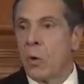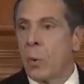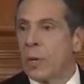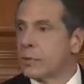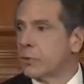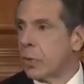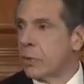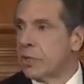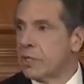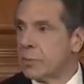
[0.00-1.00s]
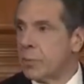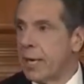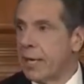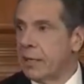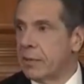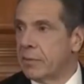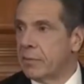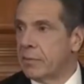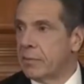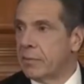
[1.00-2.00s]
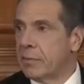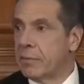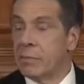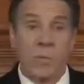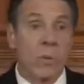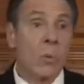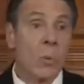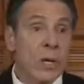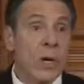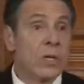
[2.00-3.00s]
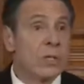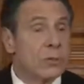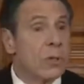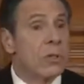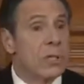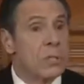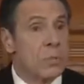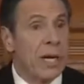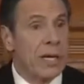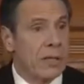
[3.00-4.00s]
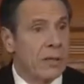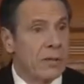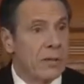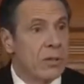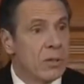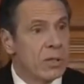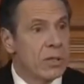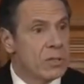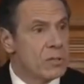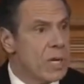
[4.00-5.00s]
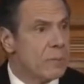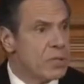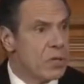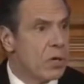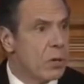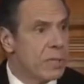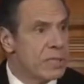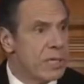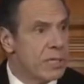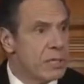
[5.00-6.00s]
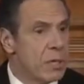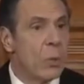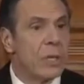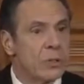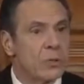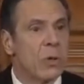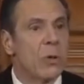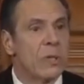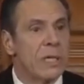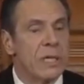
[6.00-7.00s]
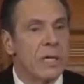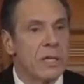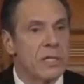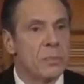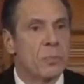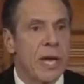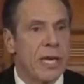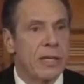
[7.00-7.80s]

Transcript: We're controlling the spread. We are controlling the spread. You look at those numbers, you know what it says? We're controlling the spread.